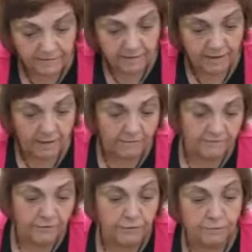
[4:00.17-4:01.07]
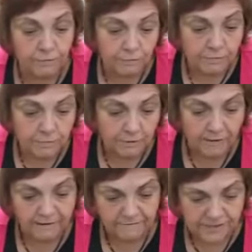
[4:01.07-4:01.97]
a few
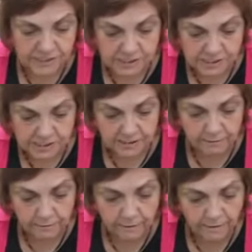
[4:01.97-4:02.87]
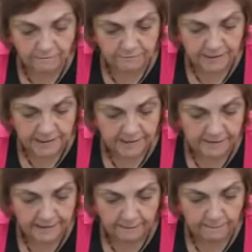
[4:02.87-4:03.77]
offices that are offering it
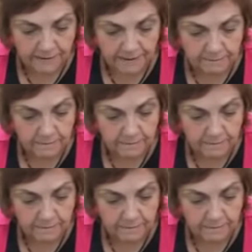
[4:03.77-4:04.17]
now, but